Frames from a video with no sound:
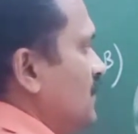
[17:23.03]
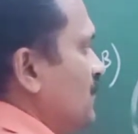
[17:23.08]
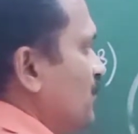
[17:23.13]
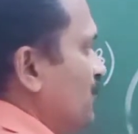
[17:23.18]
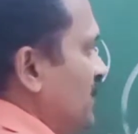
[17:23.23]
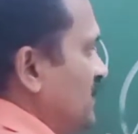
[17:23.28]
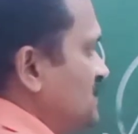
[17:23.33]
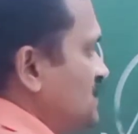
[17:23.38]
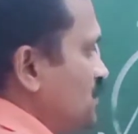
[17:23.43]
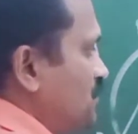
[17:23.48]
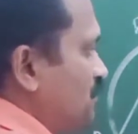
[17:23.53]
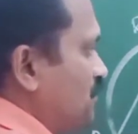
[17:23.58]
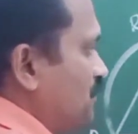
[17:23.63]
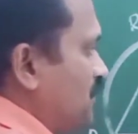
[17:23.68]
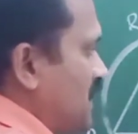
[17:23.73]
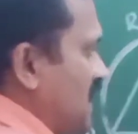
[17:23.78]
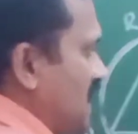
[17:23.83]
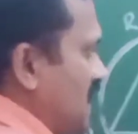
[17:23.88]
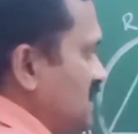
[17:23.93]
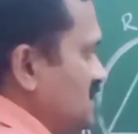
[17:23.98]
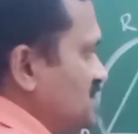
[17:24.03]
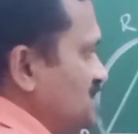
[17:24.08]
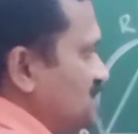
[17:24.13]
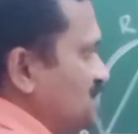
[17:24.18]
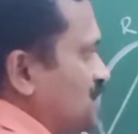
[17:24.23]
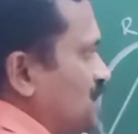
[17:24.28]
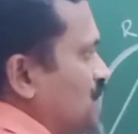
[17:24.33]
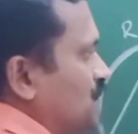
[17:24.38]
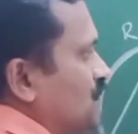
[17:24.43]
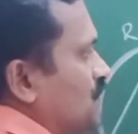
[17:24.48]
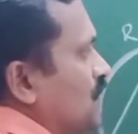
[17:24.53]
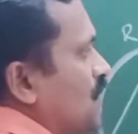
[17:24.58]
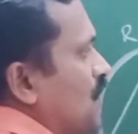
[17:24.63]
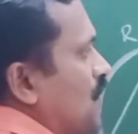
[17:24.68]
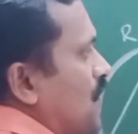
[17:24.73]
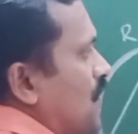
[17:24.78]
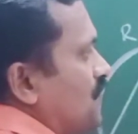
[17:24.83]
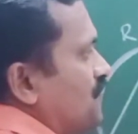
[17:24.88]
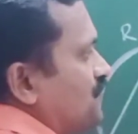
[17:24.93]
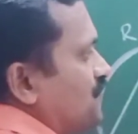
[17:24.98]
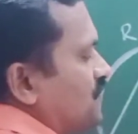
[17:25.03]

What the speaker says: which pass through